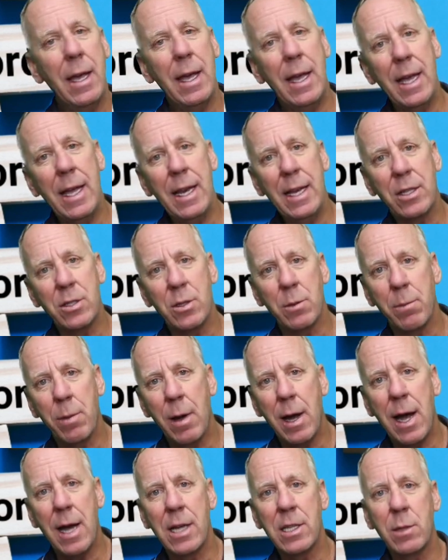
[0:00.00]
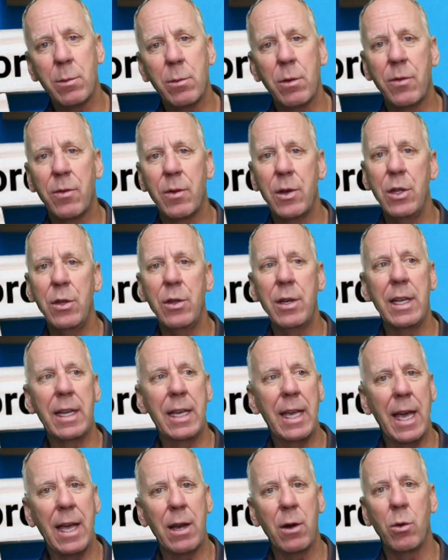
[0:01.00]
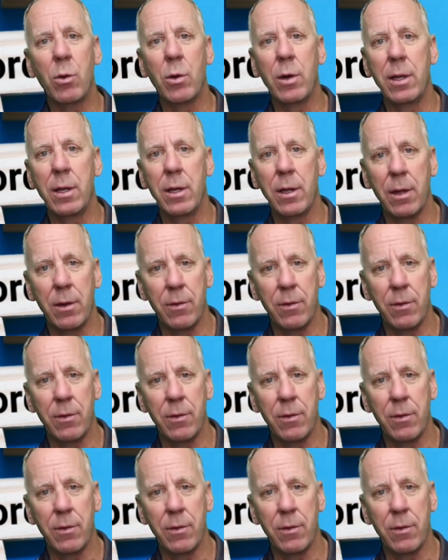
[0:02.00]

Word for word: It is impossible for you to get on